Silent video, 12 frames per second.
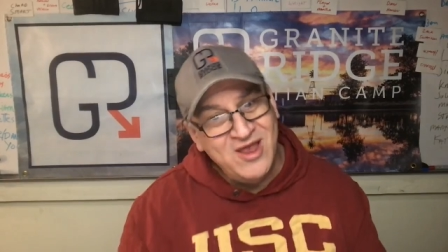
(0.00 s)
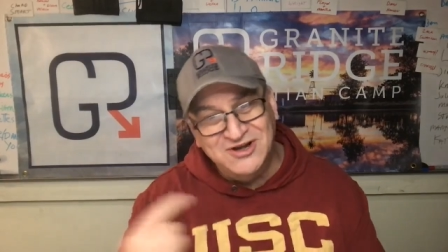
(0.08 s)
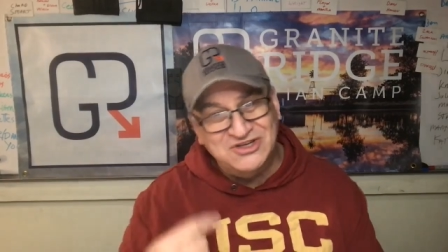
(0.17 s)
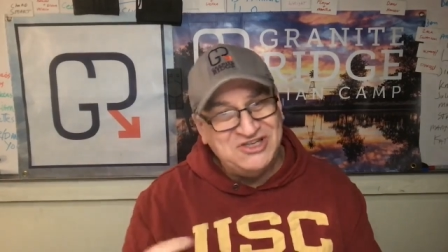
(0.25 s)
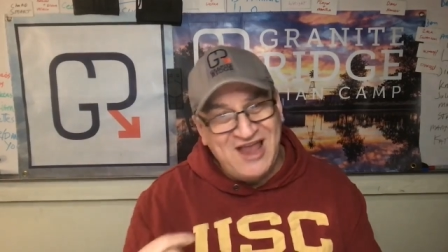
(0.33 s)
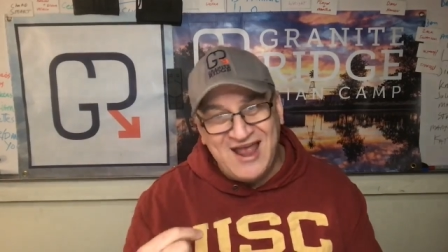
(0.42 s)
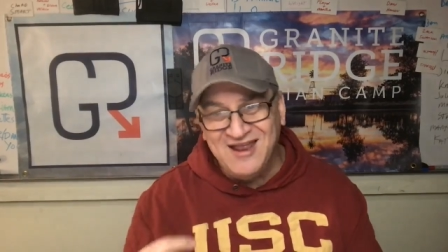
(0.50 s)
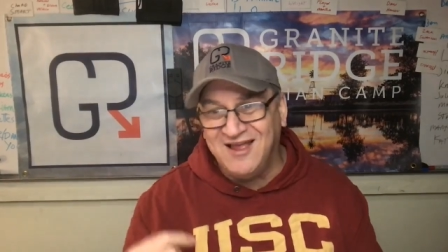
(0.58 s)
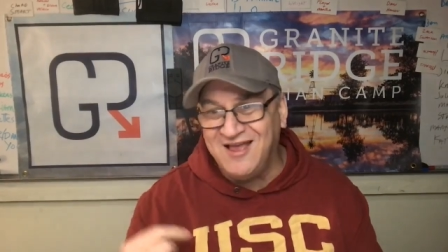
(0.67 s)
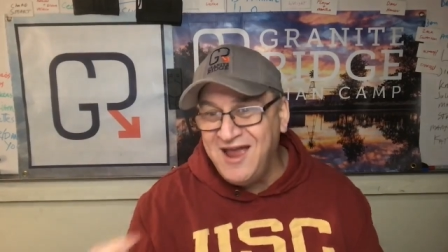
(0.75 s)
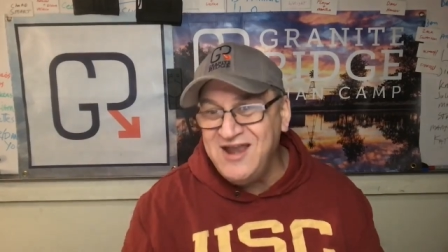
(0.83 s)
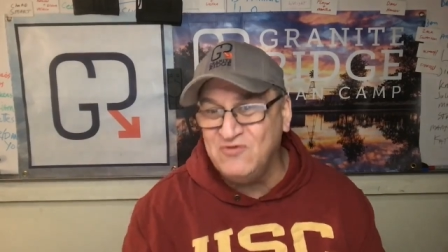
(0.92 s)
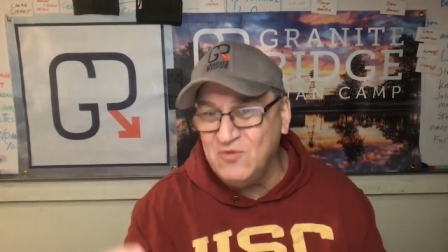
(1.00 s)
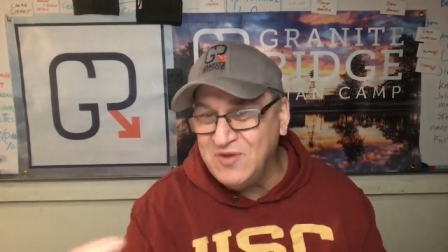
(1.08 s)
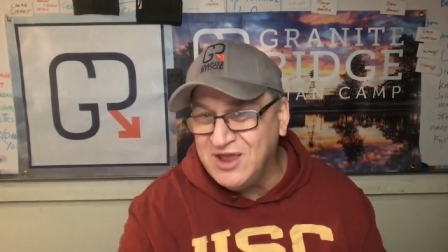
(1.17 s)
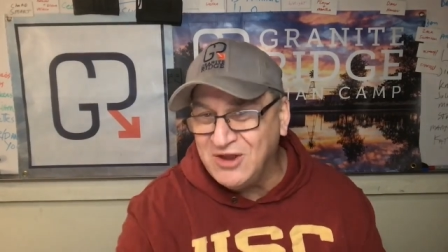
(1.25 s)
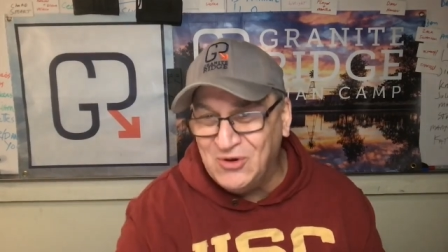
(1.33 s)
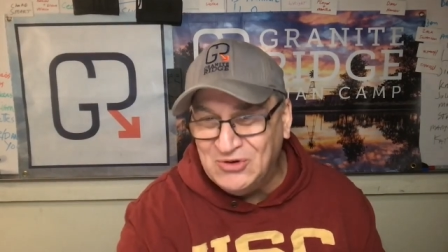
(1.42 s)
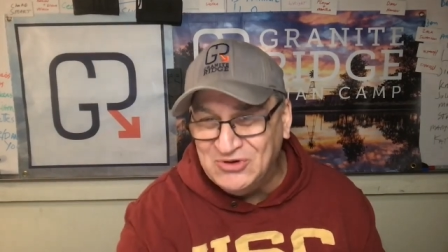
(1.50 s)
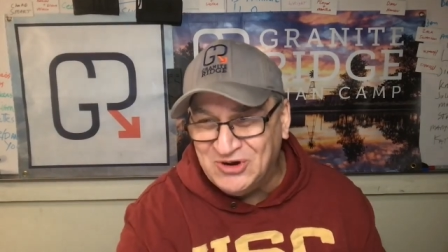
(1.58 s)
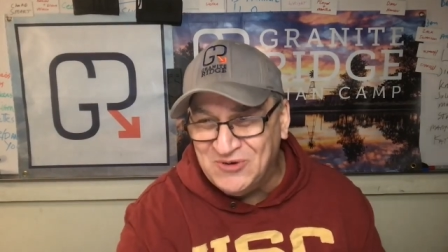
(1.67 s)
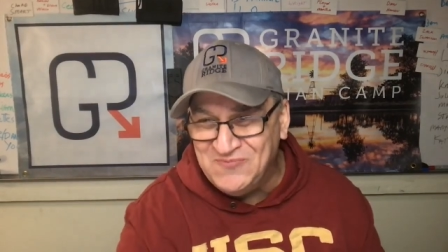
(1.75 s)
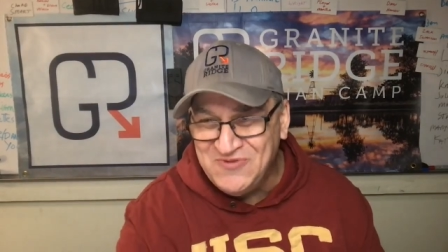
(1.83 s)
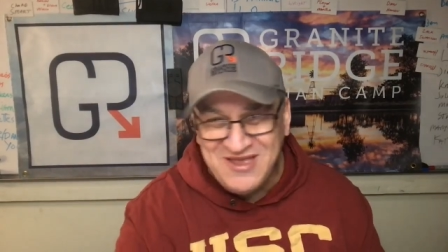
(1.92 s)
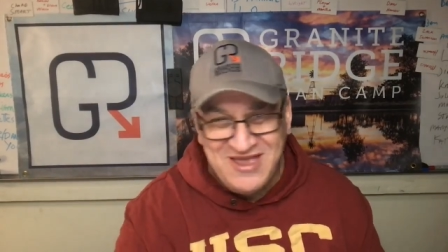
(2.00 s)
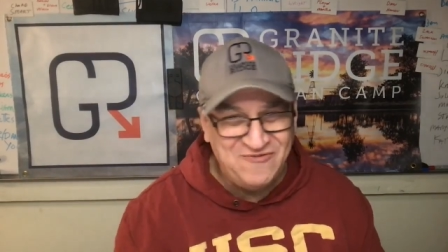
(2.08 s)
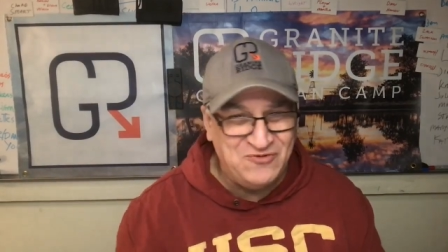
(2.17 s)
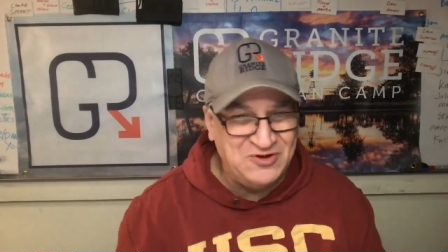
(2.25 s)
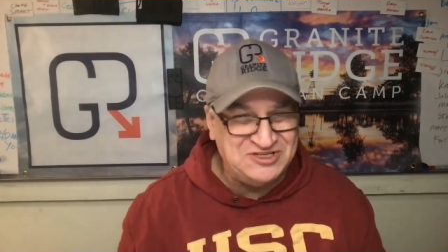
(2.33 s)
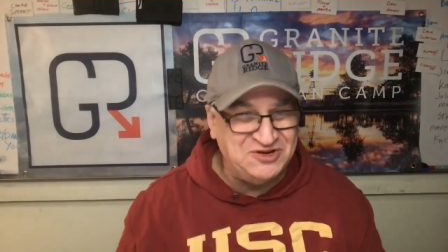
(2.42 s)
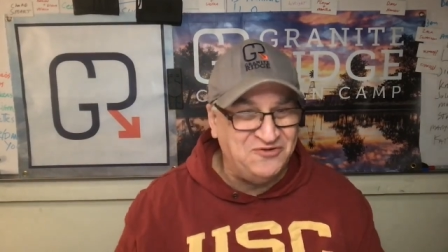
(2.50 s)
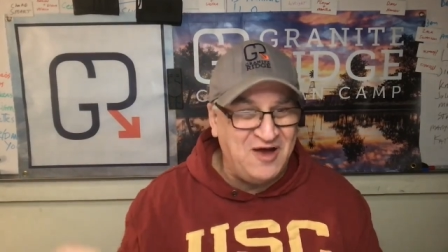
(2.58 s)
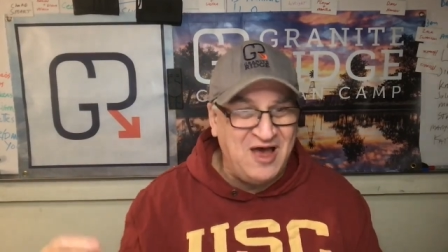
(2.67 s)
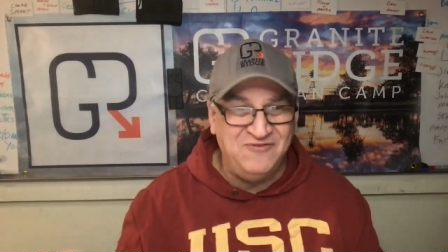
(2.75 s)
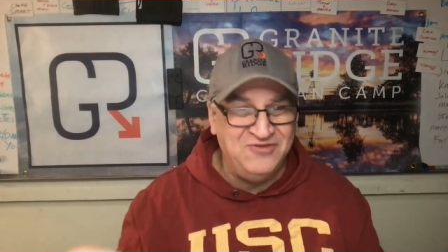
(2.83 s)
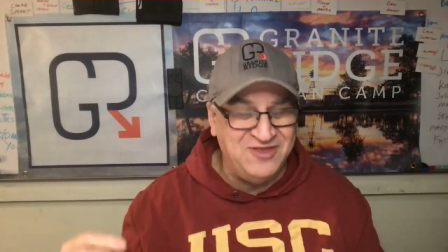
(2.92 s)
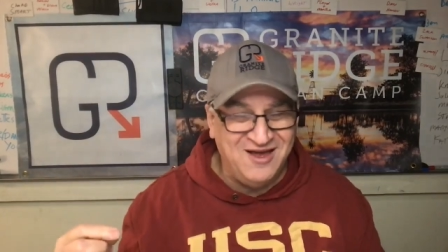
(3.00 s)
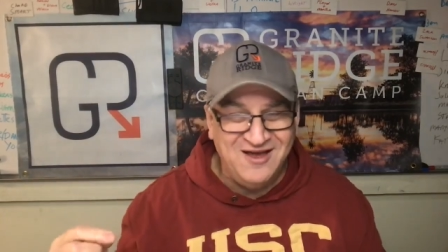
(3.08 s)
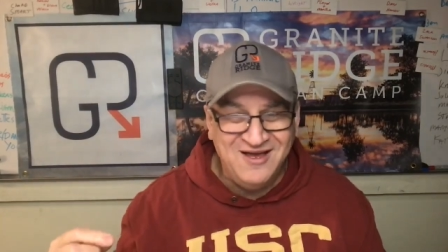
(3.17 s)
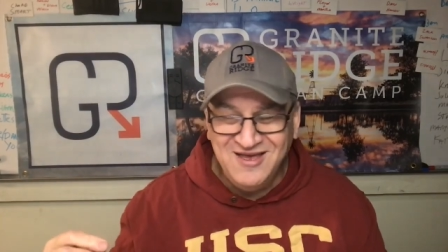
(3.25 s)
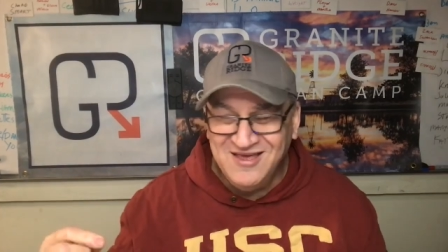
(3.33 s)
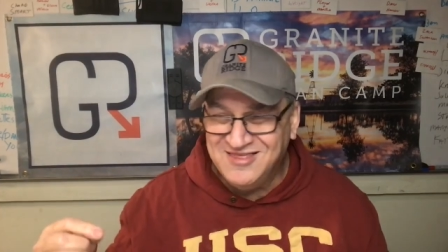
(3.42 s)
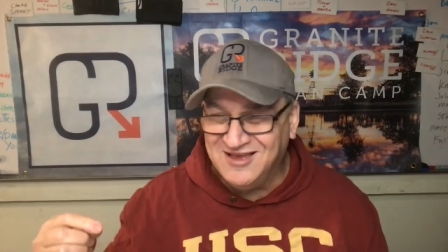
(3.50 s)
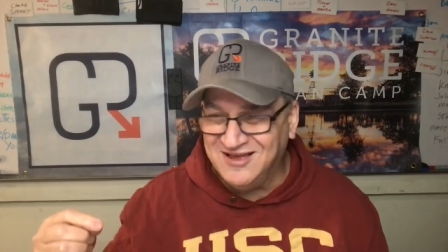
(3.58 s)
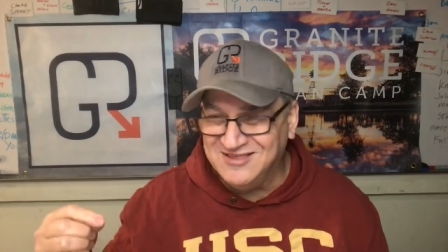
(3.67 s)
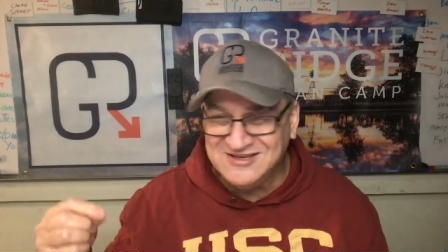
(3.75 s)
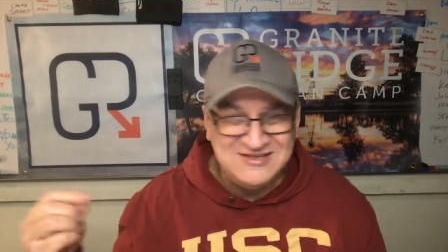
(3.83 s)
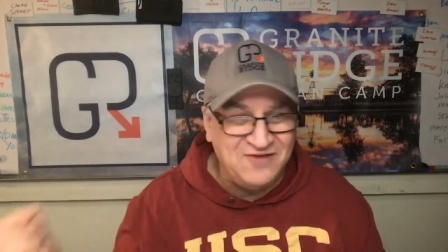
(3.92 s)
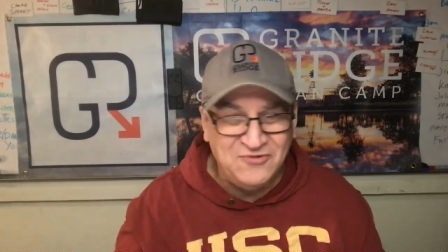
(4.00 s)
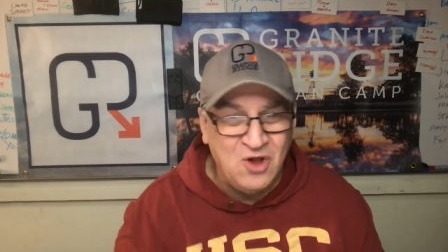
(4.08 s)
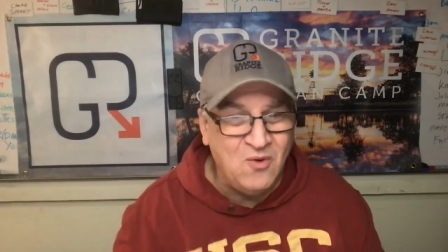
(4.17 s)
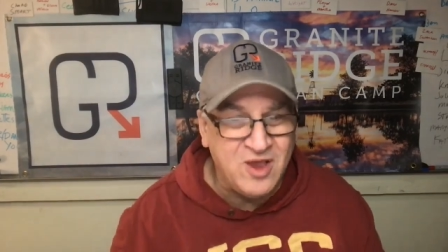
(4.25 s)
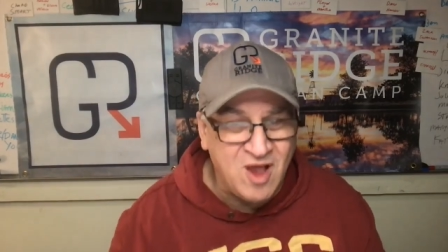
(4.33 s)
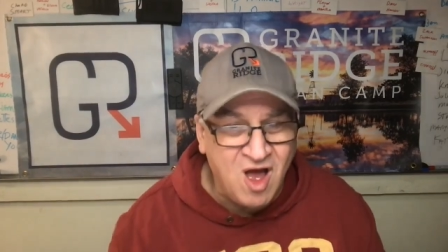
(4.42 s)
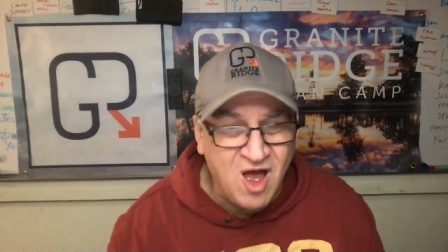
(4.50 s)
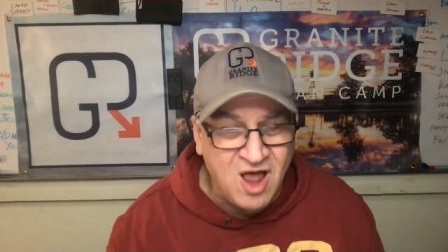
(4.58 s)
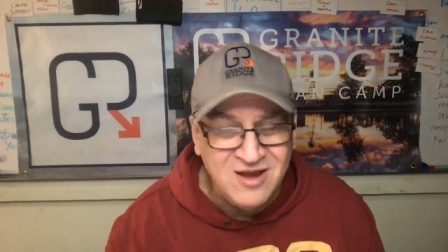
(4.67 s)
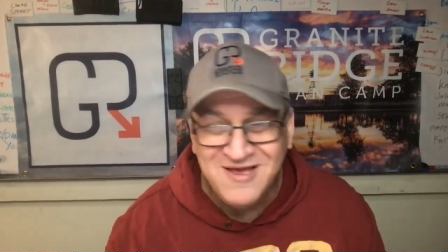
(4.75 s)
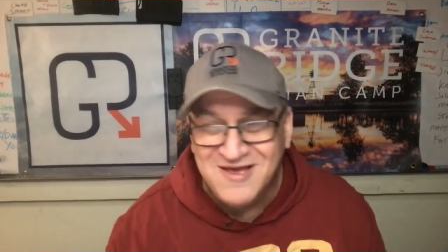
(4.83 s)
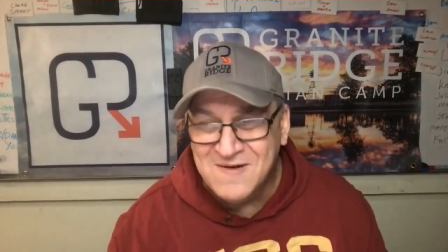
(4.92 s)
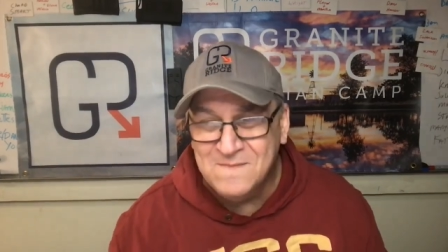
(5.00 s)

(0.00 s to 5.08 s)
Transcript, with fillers: understand it kind of when we get older if we survive the the, the stuff going on.